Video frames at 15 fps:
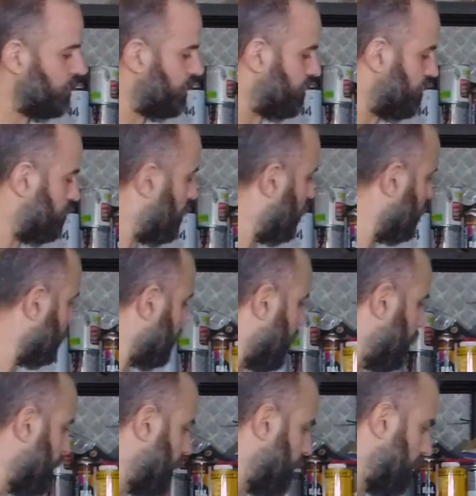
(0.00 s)
It's a
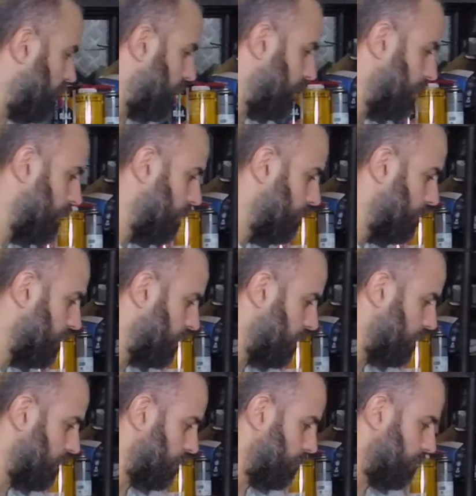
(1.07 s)
polystyrene um,
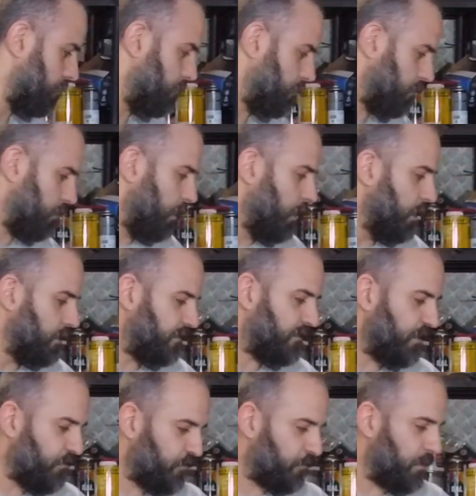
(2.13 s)
um
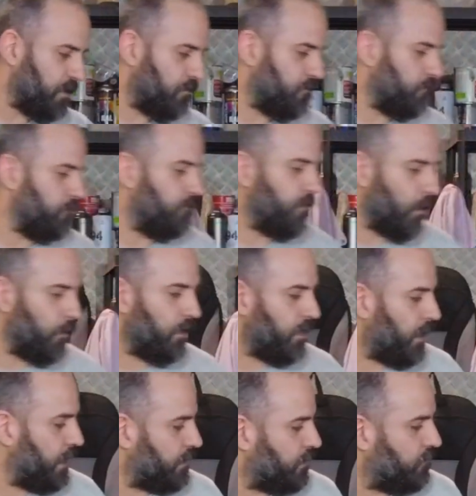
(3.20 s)
stiff but very
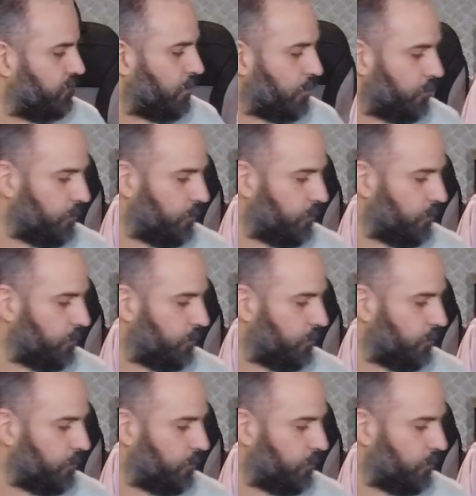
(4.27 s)
light and very